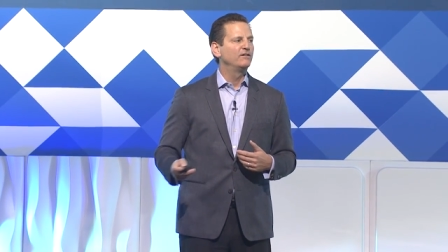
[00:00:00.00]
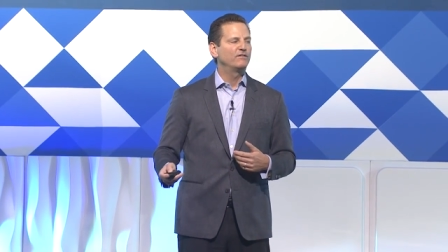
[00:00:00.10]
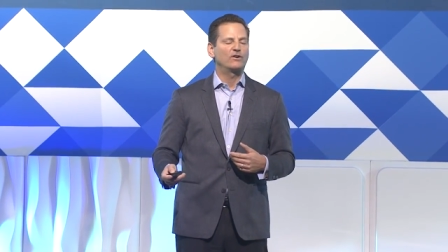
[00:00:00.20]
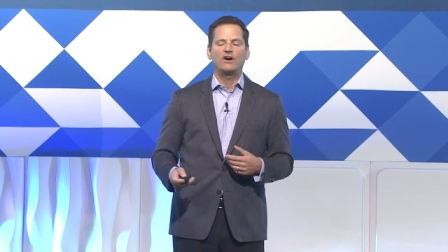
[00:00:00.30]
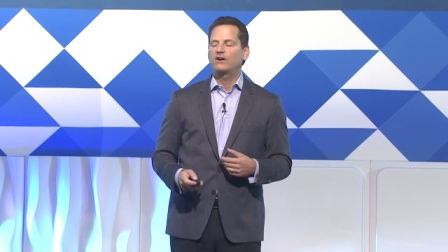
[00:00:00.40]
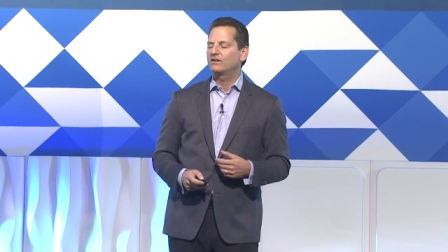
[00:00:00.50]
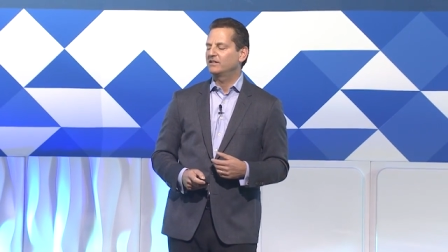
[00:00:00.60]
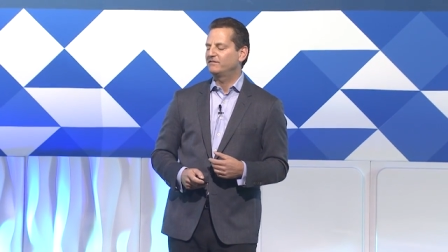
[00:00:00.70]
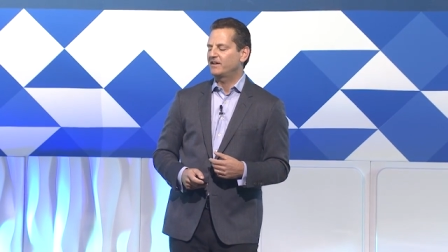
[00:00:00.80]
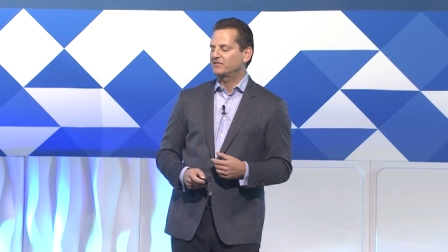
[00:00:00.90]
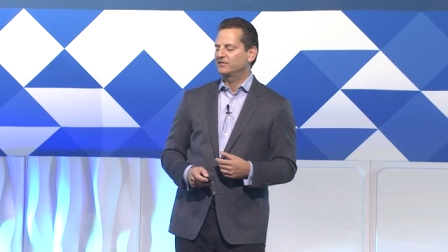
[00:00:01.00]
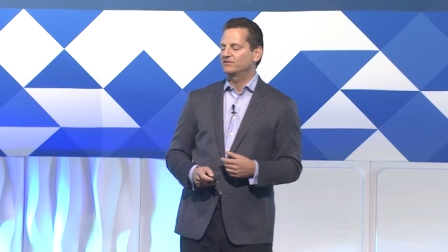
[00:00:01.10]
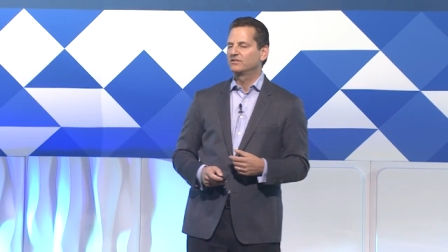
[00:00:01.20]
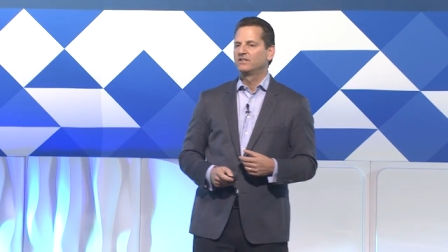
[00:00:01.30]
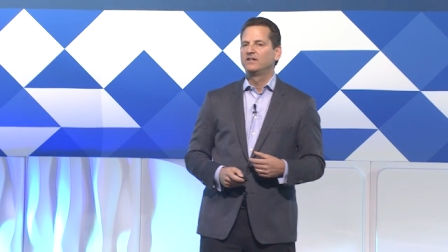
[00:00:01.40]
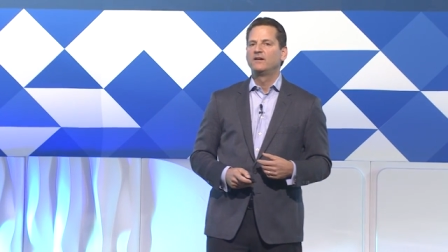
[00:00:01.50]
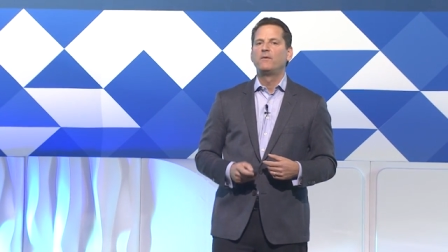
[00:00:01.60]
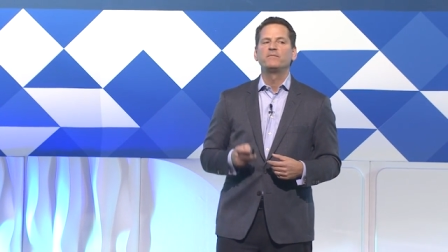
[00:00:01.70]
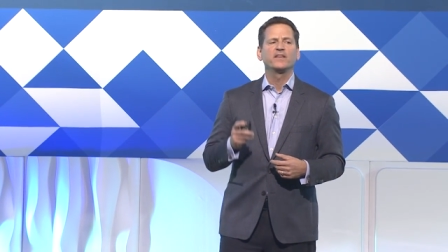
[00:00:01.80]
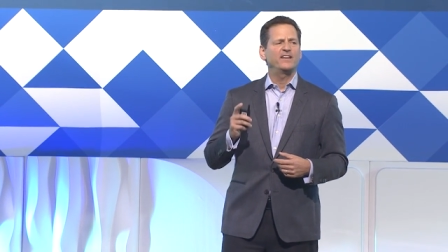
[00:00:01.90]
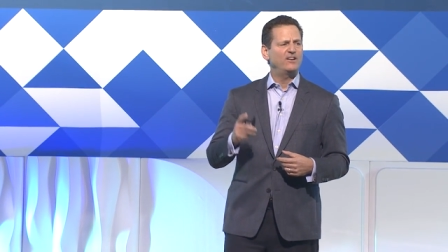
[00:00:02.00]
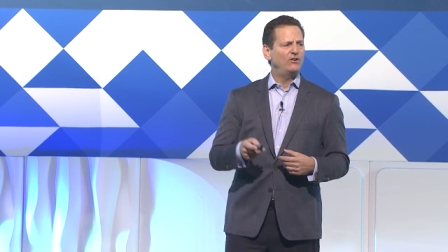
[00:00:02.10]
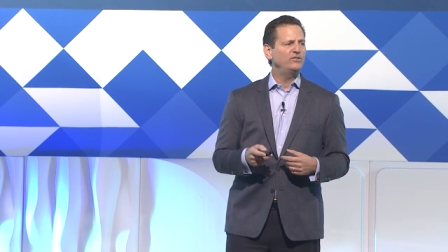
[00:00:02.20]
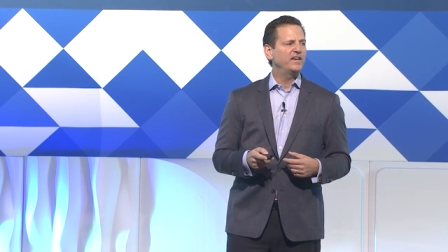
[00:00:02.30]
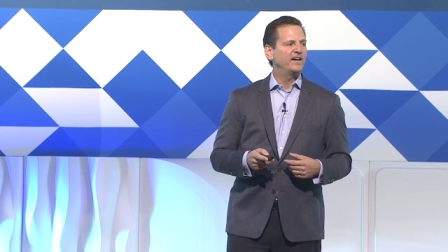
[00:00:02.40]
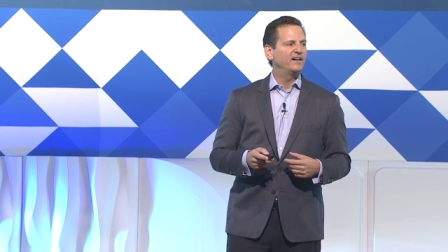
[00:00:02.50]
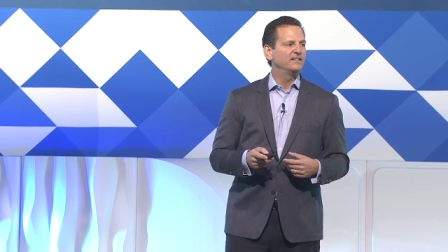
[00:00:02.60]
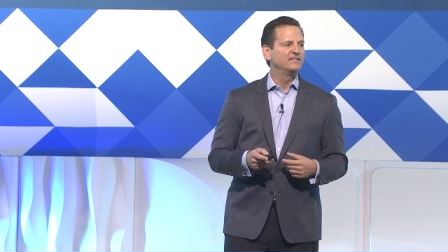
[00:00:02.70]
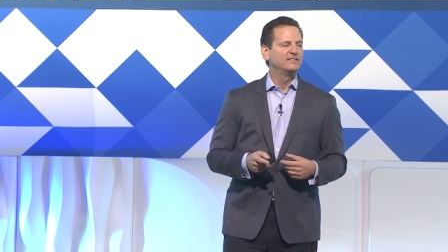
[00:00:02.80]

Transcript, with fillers: for our investors. And oh, yeah,